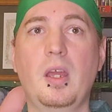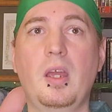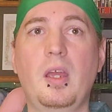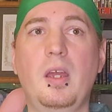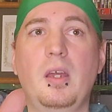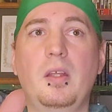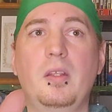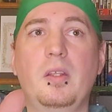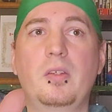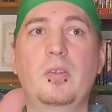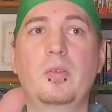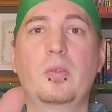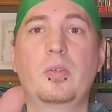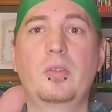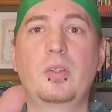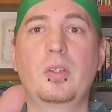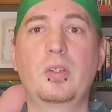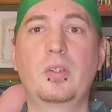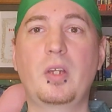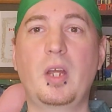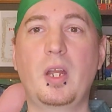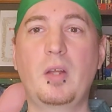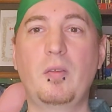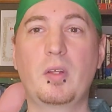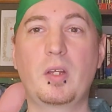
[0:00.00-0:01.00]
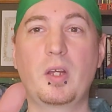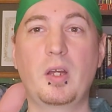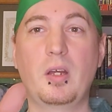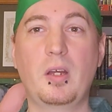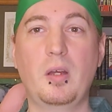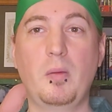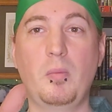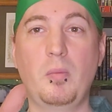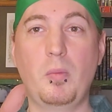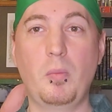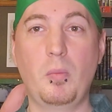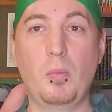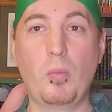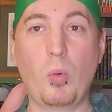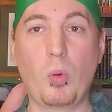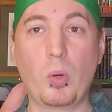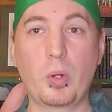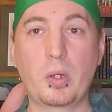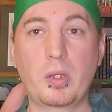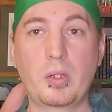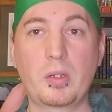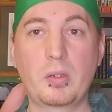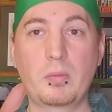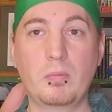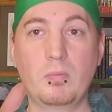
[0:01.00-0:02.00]
and this was just kind of like a
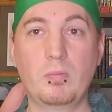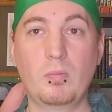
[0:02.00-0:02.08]
more